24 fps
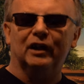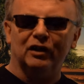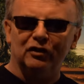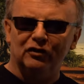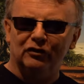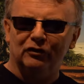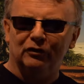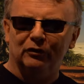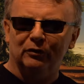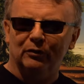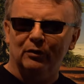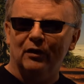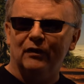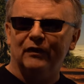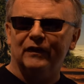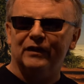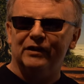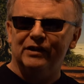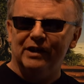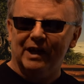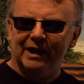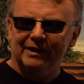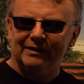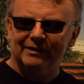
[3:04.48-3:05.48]
into the
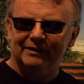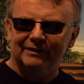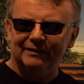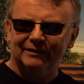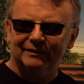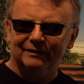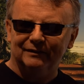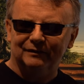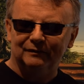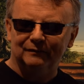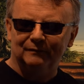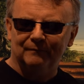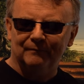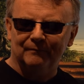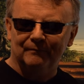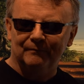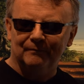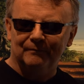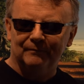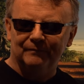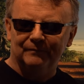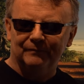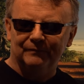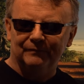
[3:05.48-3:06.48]
desert.
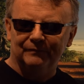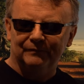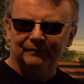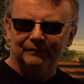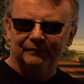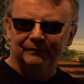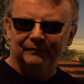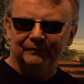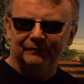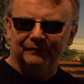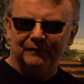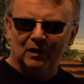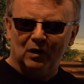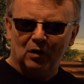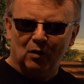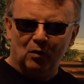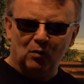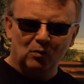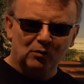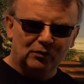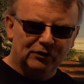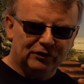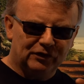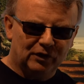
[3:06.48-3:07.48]

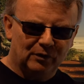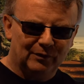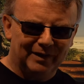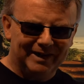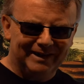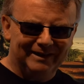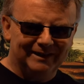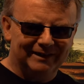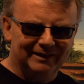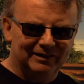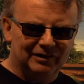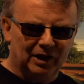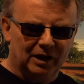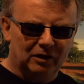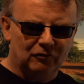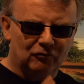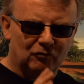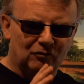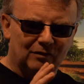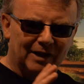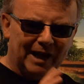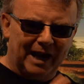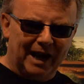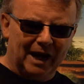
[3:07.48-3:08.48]
Also, in the
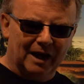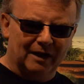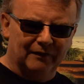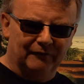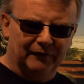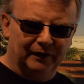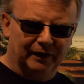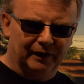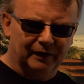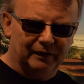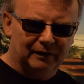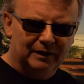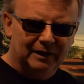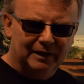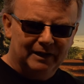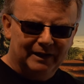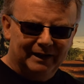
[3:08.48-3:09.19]
general area